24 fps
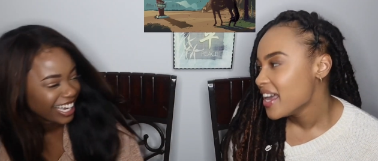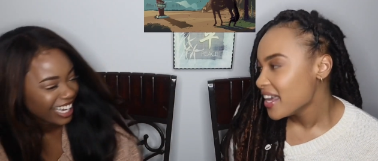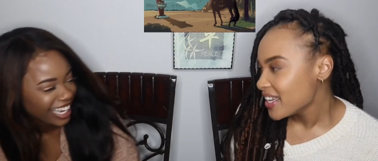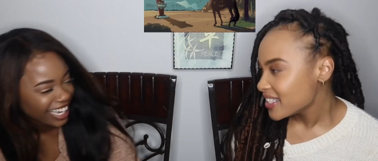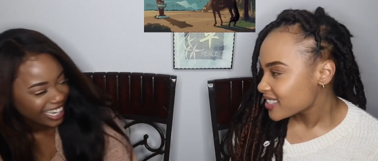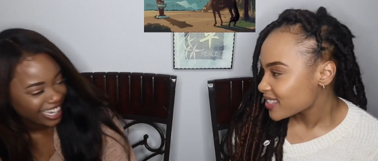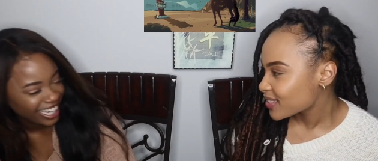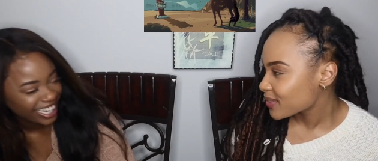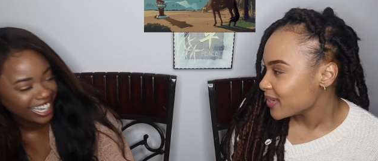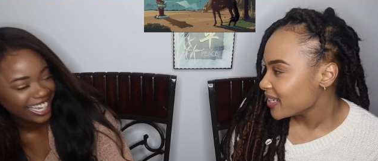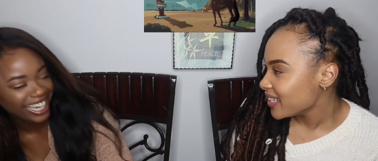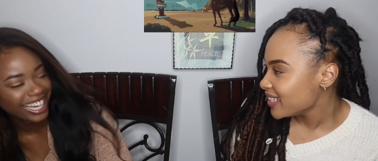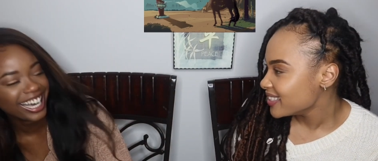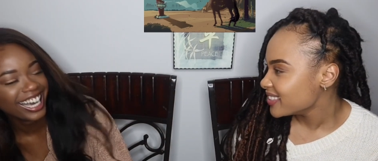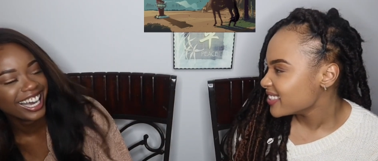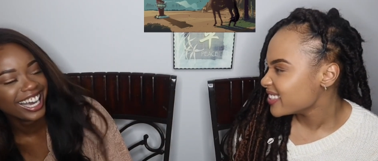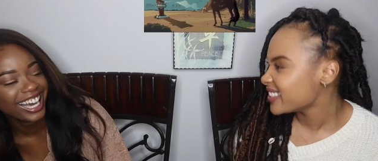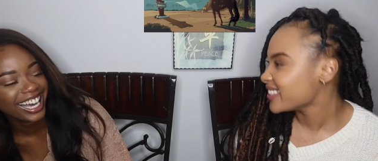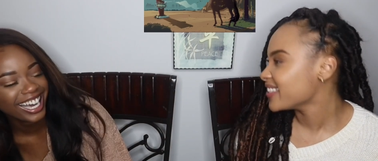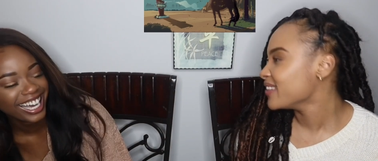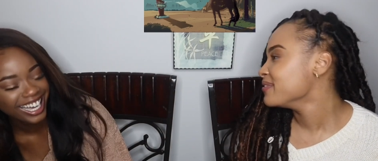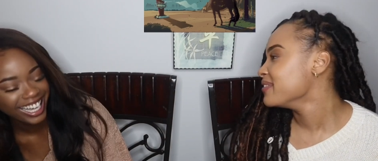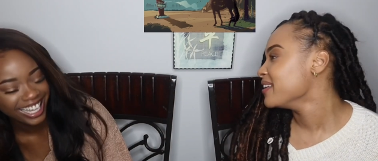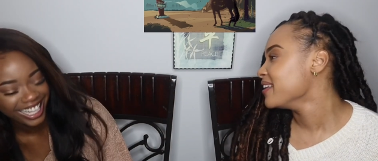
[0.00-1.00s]
Speaker 1: Tweeting
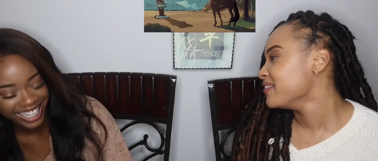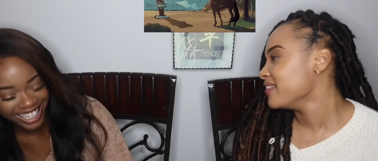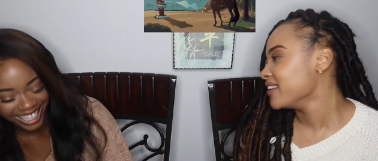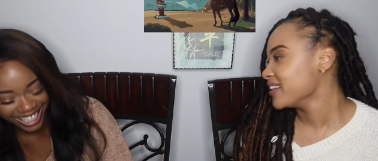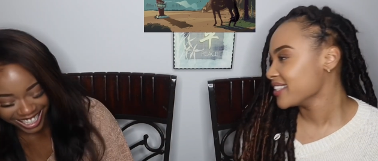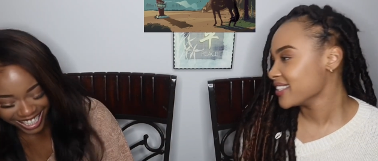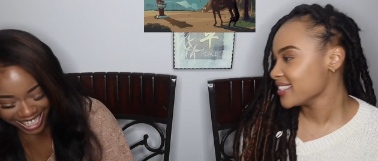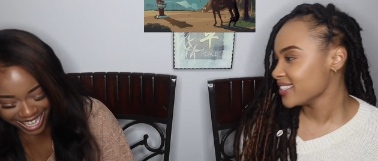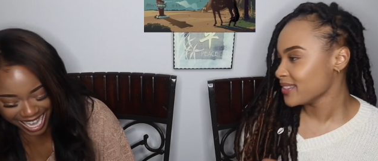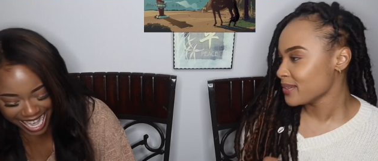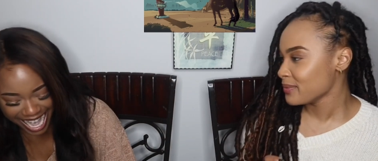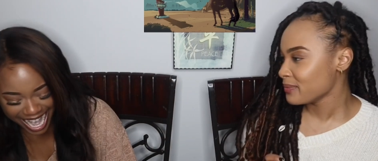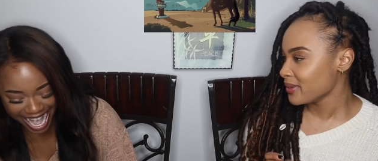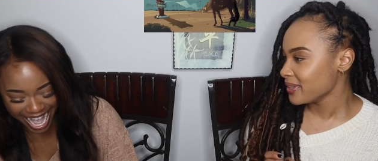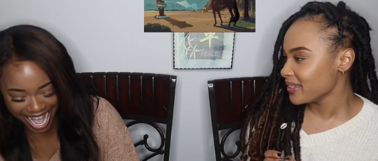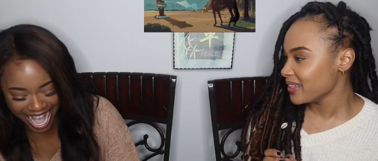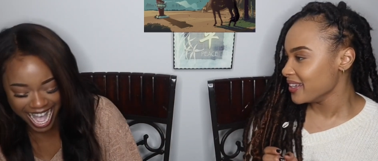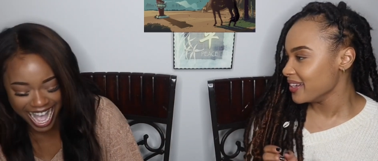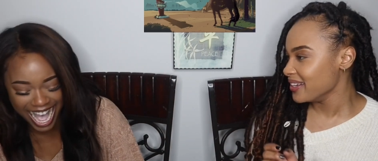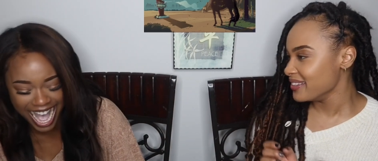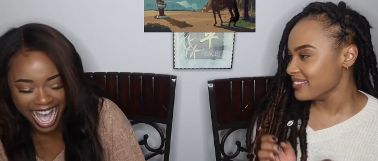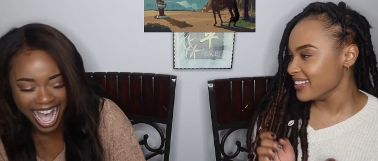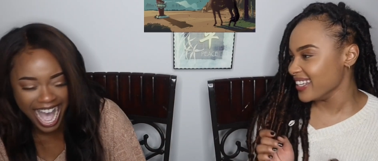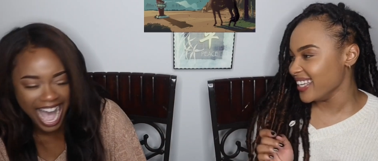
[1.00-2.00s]
some motherfuckers to pull
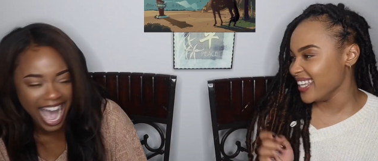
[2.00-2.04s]
up.